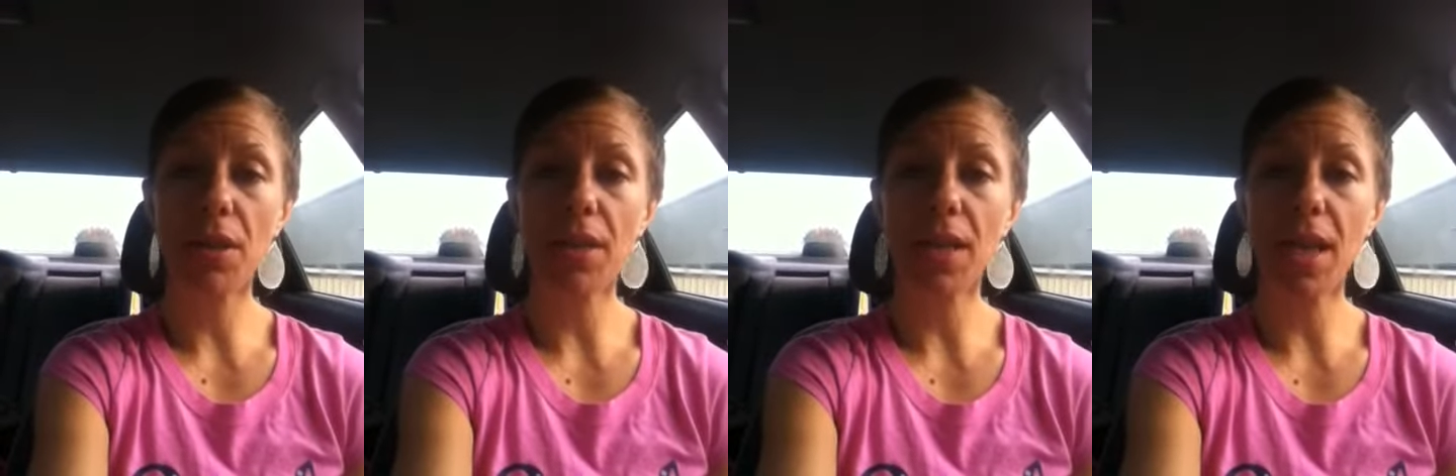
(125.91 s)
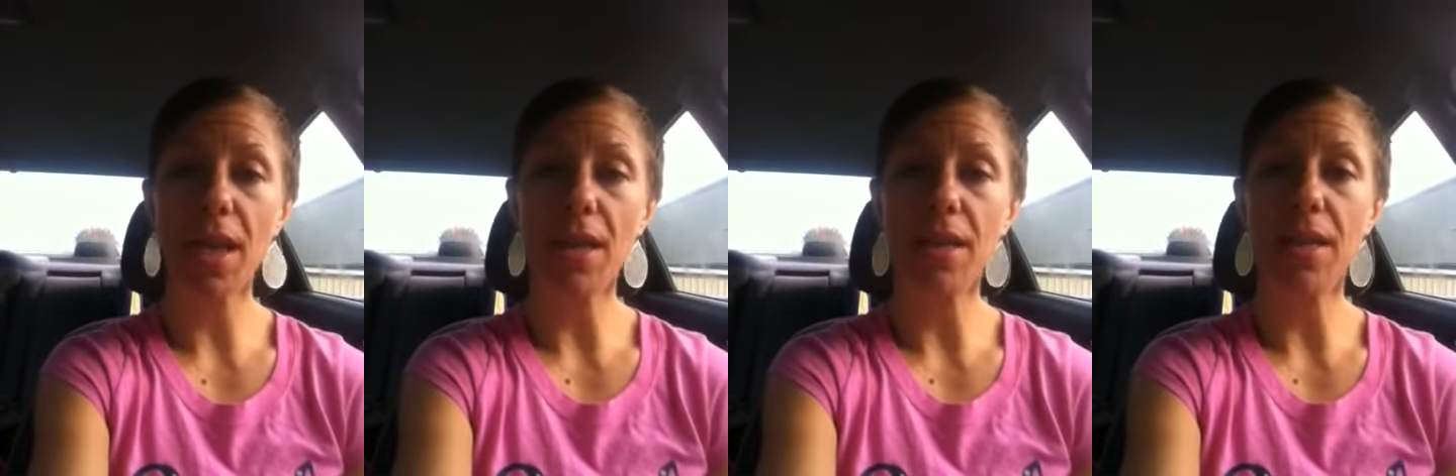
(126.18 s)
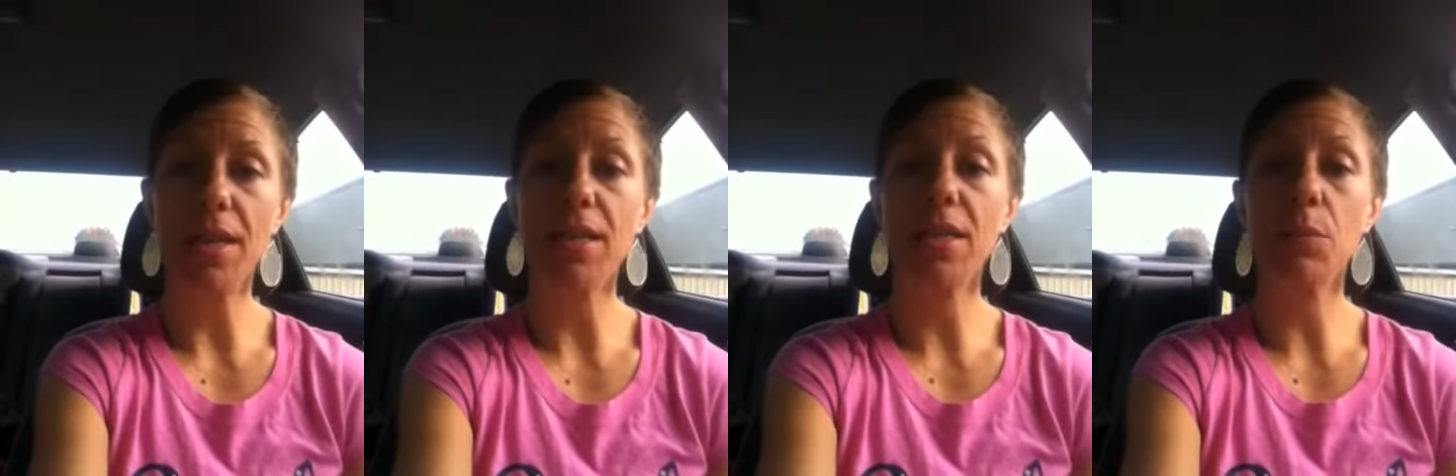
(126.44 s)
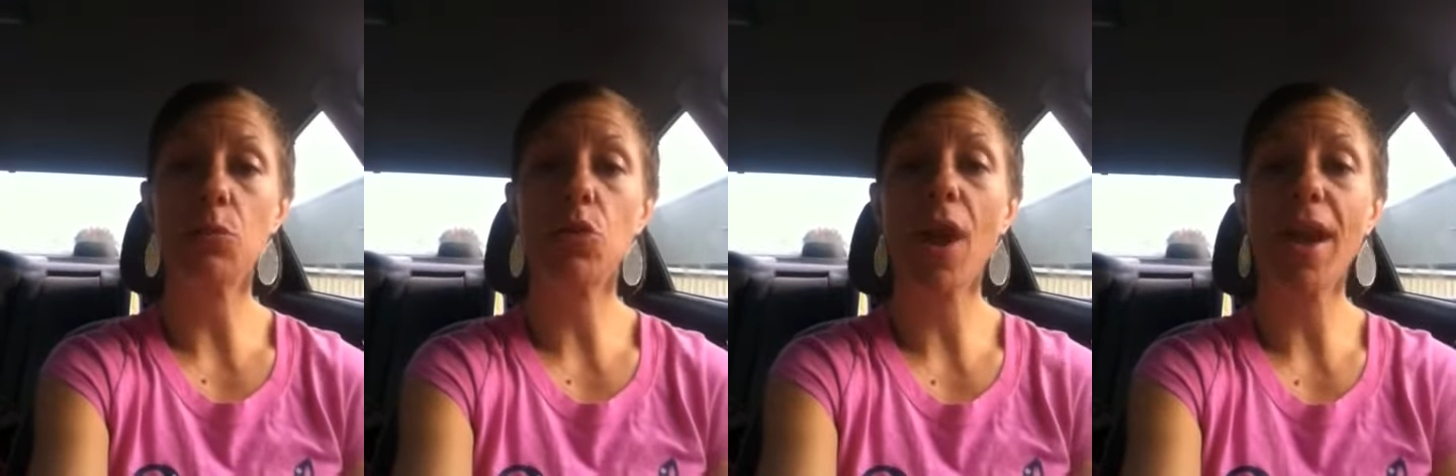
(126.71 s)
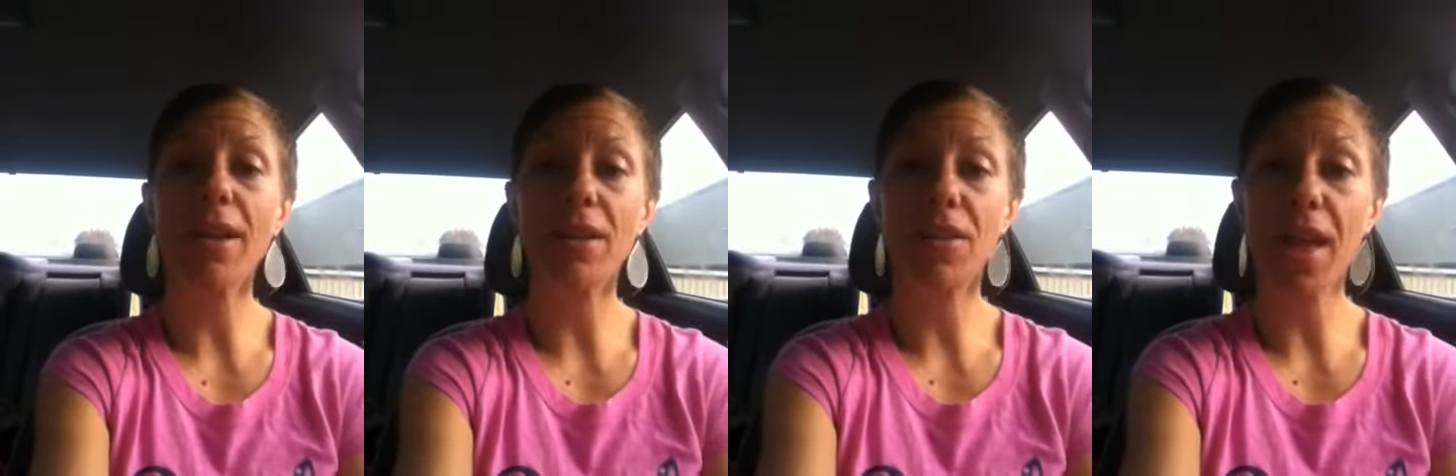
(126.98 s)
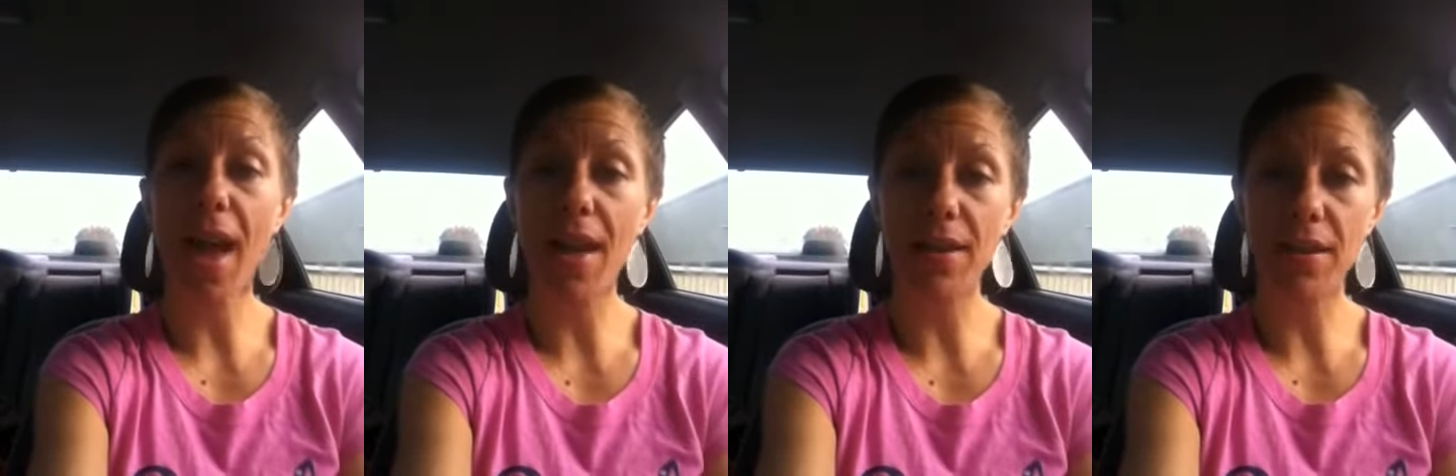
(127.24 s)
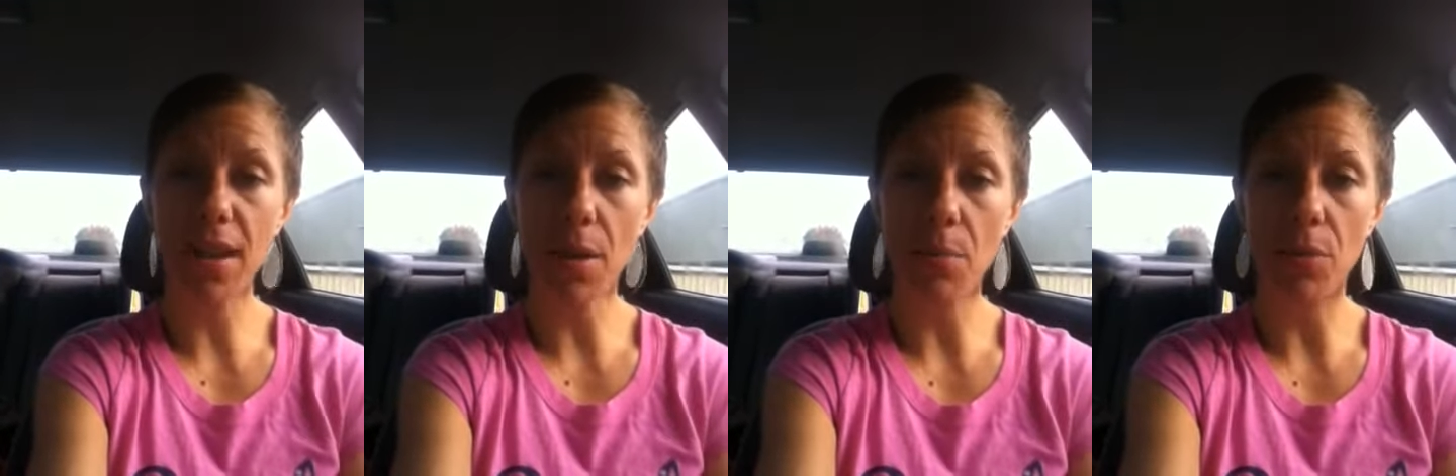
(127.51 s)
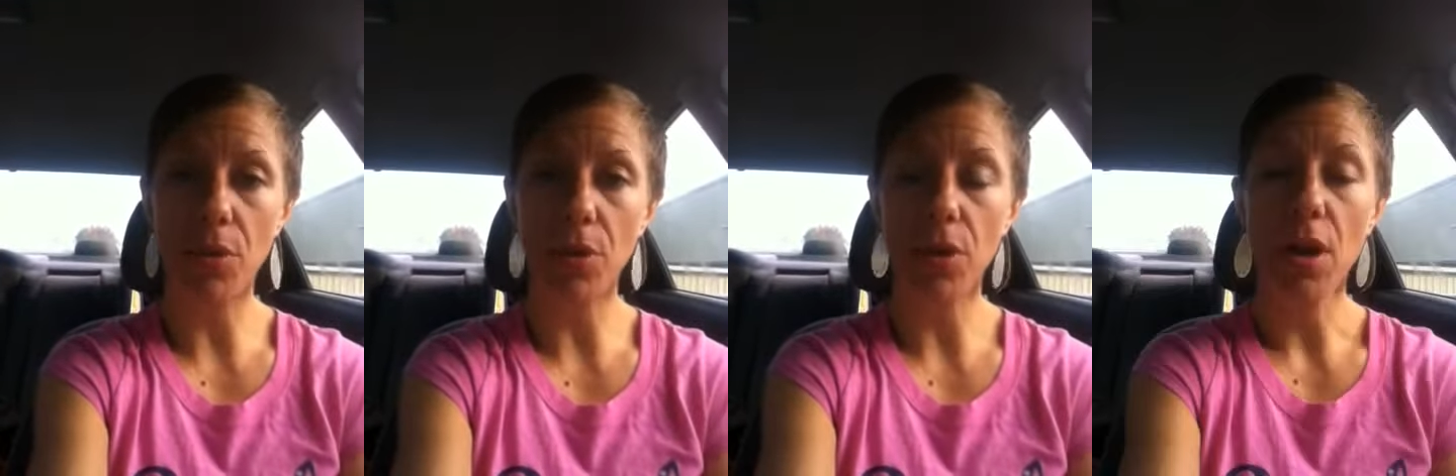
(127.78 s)
again and subtract that
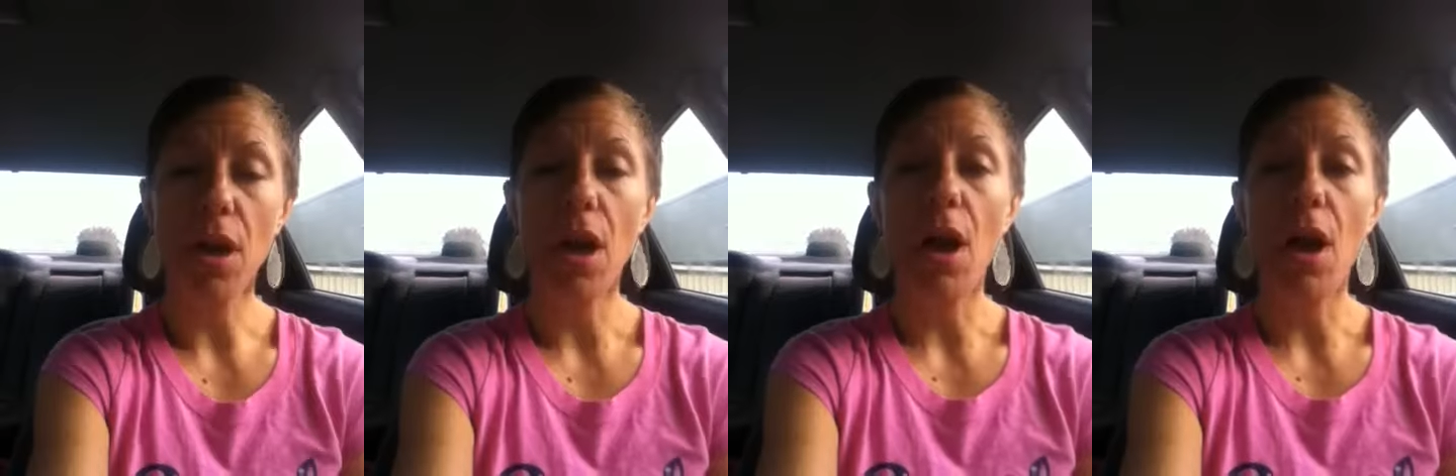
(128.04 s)
number